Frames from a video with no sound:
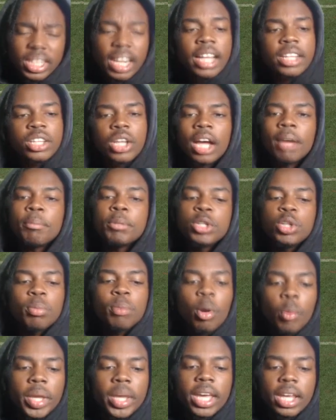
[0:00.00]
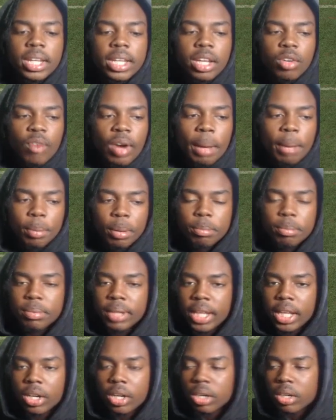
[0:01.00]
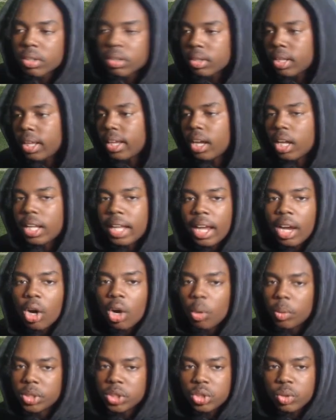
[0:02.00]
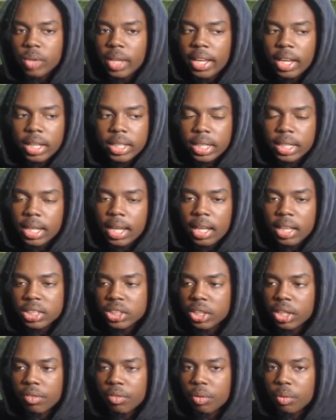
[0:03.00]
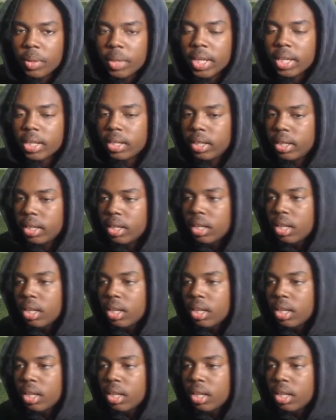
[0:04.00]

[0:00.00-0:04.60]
I'm gonna do my weekend league wrap up later, like I always do, like I did last year every weekend league.